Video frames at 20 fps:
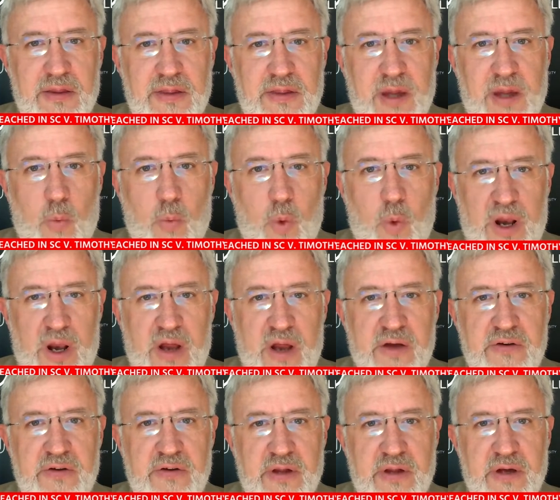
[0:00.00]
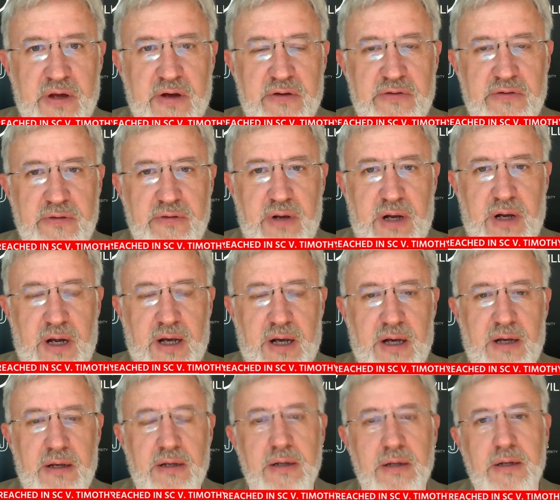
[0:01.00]
that went into this.
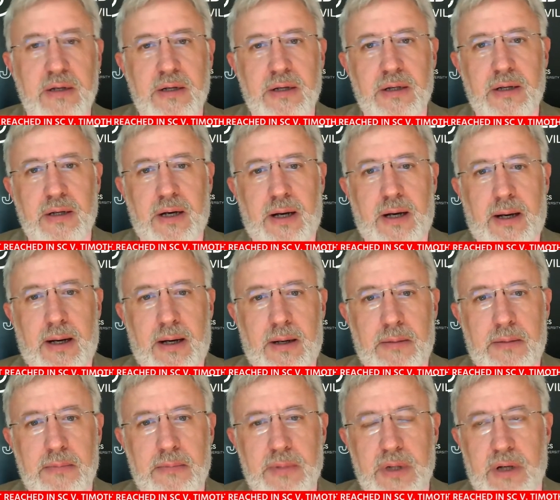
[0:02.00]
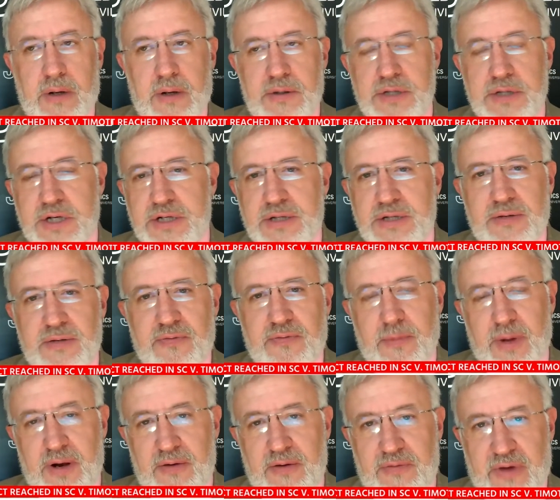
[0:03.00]
And um, you know, just
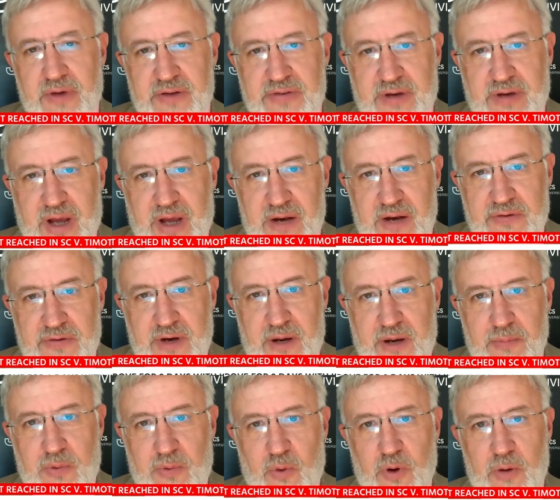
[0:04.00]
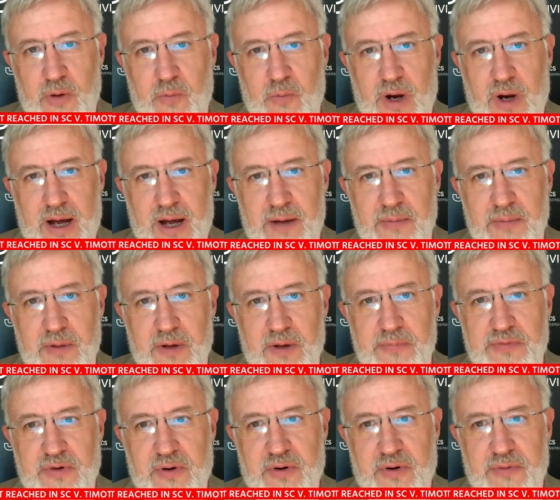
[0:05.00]
from an investigative standpoint, when I
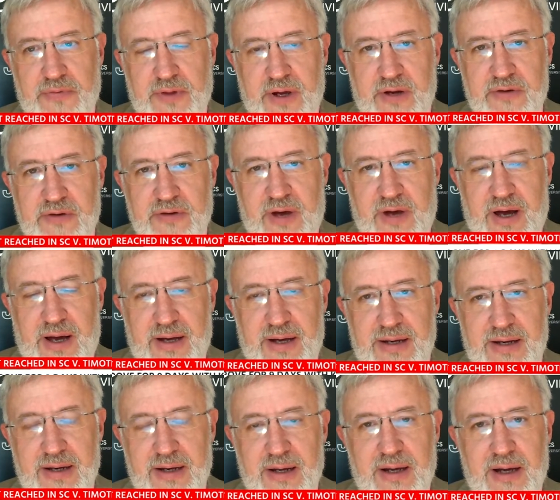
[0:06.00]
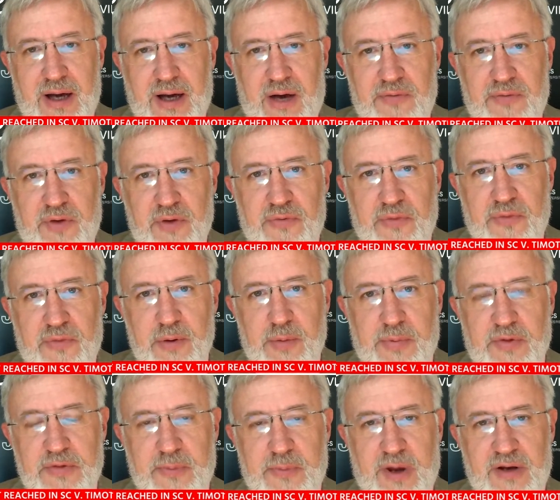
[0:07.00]
observe things, I I view it from the
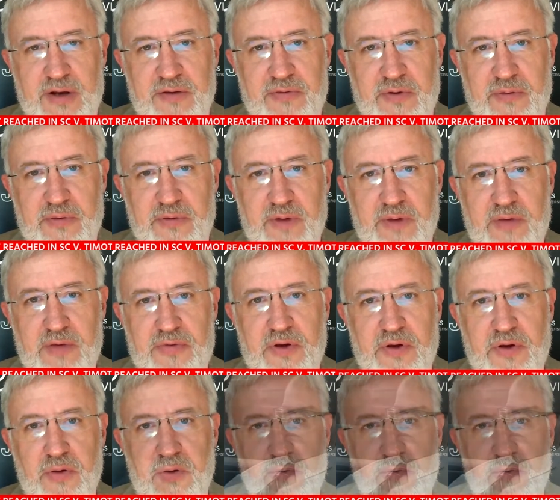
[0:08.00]
perspective of if you